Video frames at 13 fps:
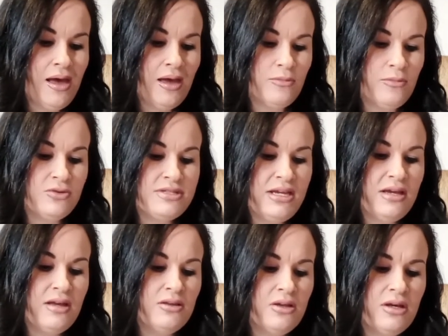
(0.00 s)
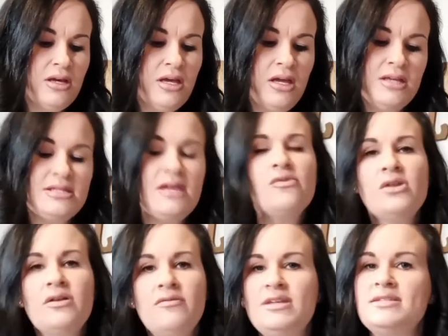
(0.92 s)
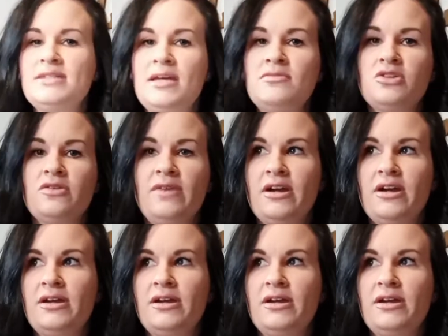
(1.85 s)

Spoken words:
You'll see several of these names are very